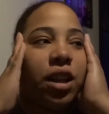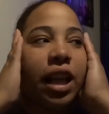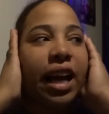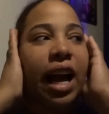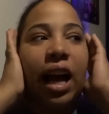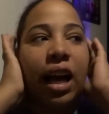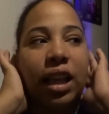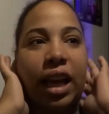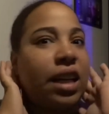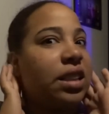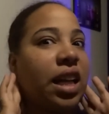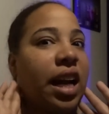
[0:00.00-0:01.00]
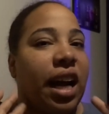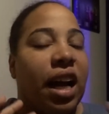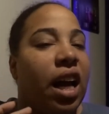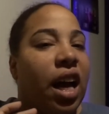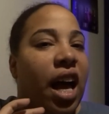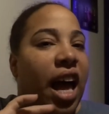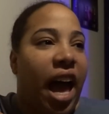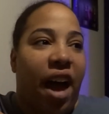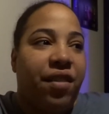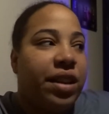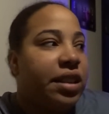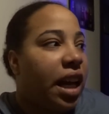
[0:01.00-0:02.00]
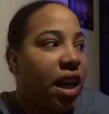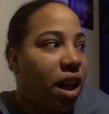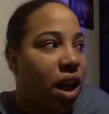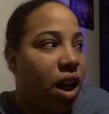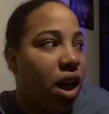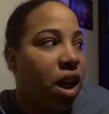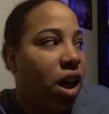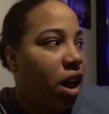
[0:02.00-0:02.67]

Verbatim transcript: Like I said, I haven't taken any